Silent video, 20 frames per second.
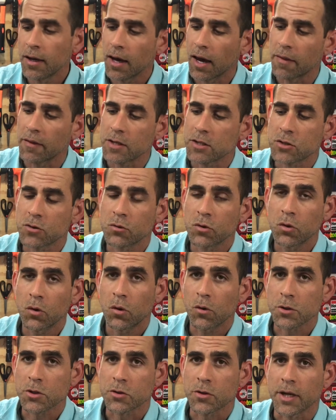and these screw
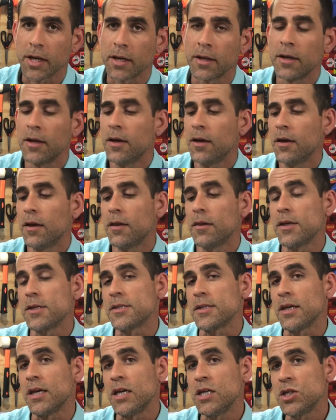holes are in,
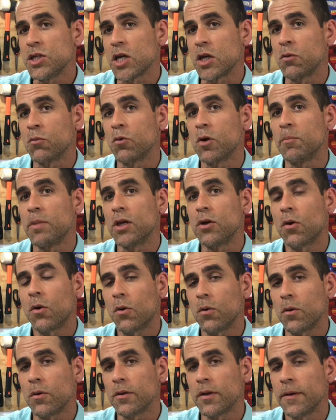this engine would be
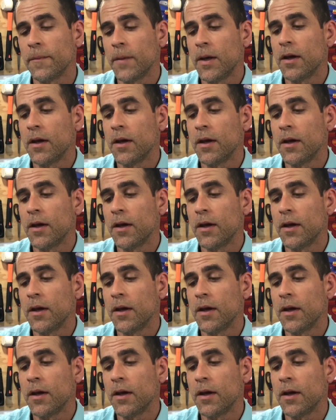cold.